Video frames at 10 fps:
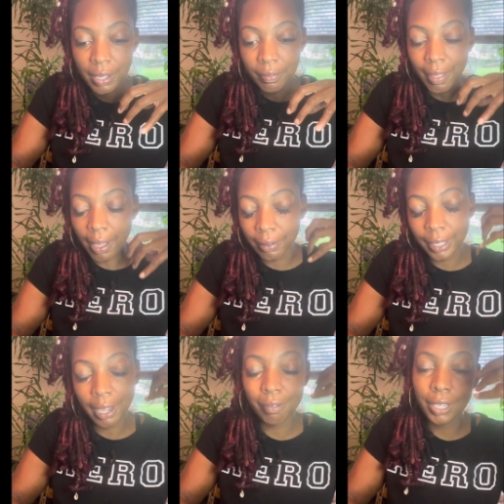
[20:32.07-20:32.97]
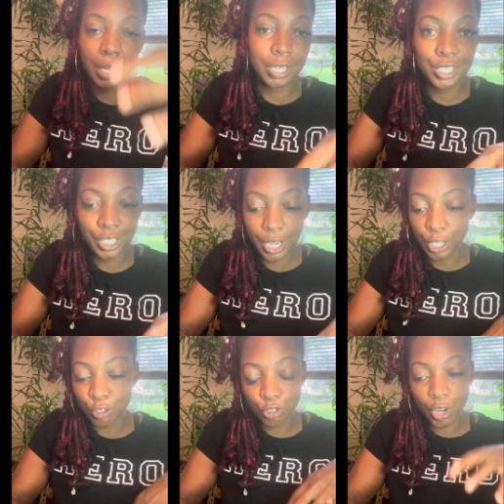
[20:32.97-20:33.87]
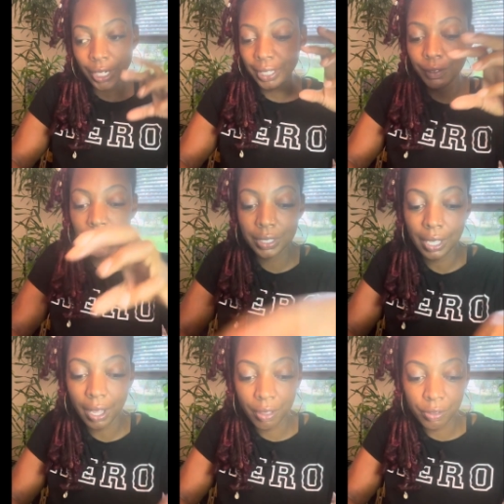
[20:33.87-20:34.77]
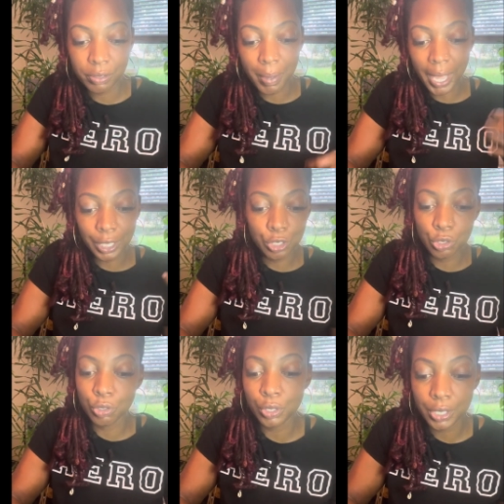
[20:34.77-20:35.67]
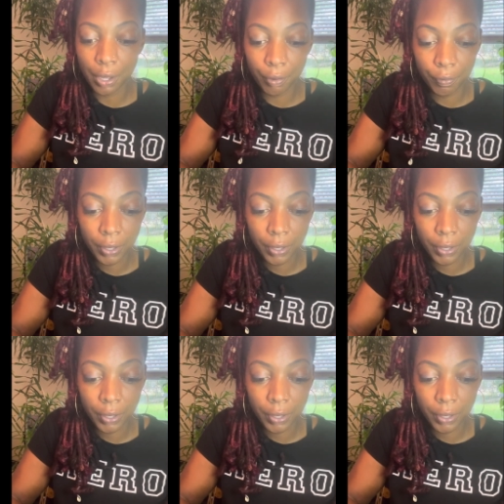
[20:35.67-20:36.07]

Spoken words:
that caring energy that you're trying to give into others back into yourself.